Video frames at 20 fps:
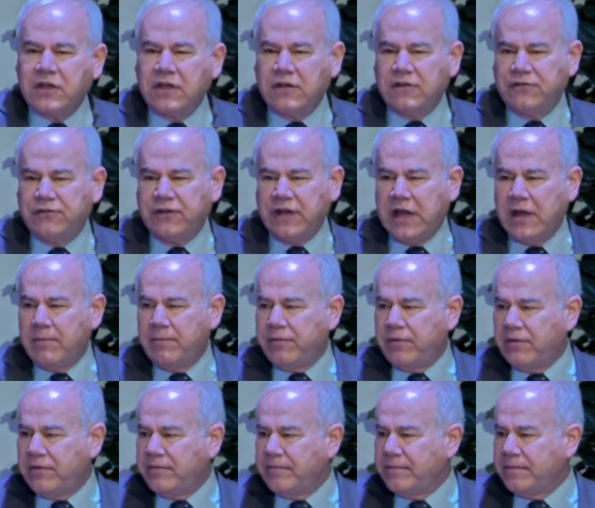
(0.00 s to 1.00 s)

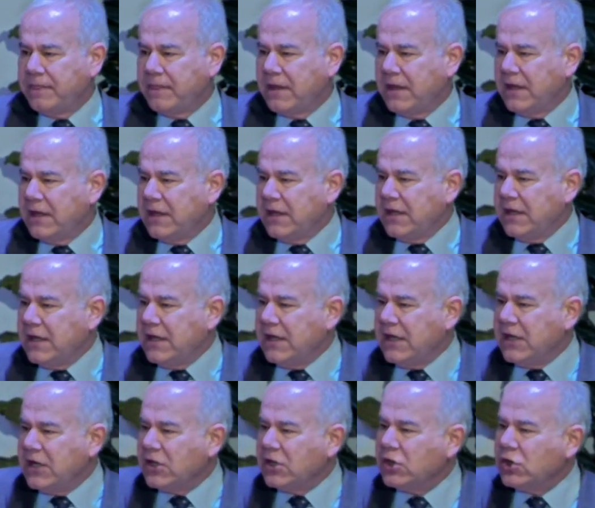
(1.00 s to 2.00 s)
example
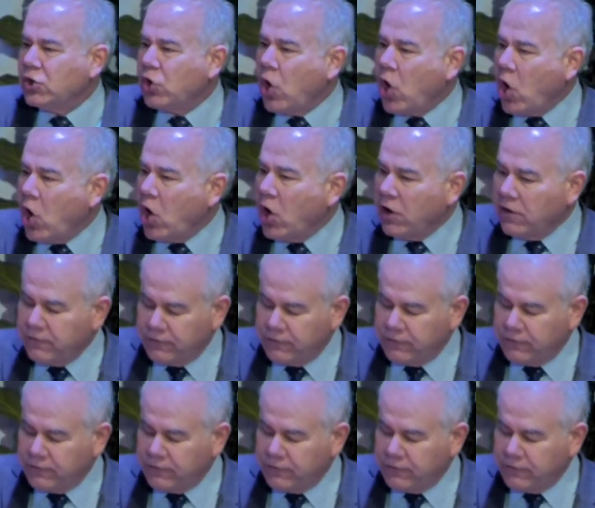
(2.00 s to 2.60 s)
in a long